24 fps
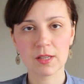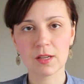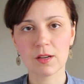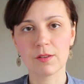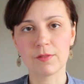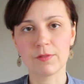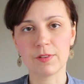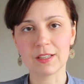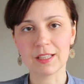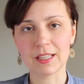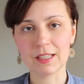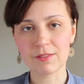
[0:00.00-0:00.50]

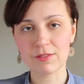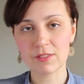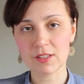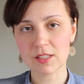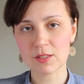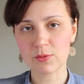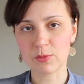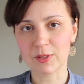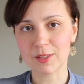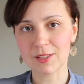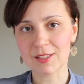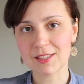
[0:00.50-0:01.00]

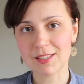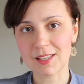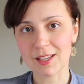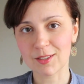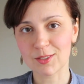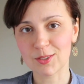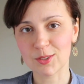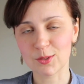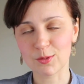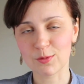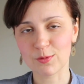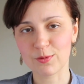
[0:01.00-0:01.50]
Forgiveness will
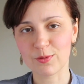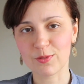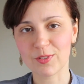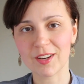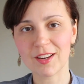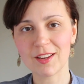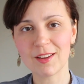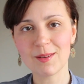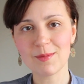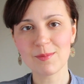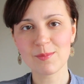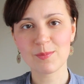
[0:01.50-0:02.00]
set you
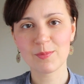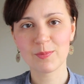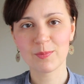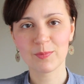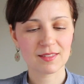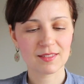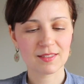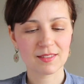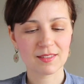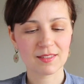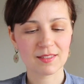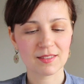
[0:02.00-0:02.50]
free.
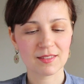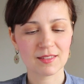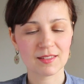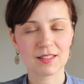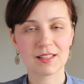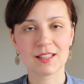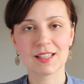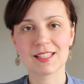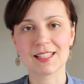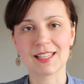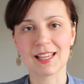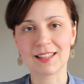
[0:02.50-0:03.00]

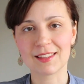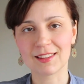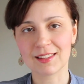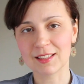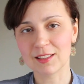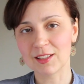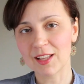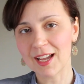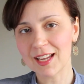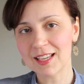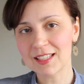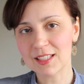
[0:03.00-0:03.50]
Set the
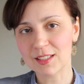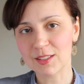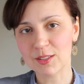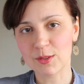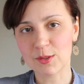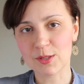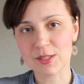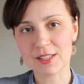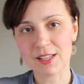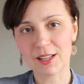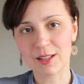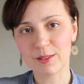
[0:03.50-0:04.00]
light in
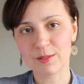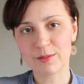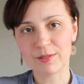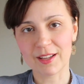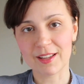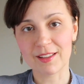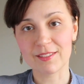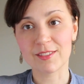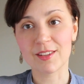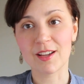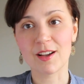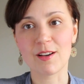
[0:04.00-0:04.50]
yourself
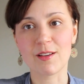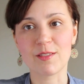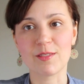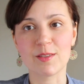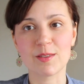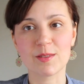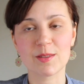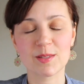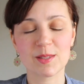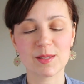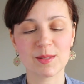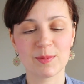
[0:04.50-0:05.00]
and
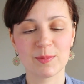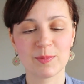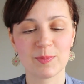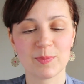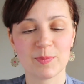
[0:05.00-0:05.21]
others.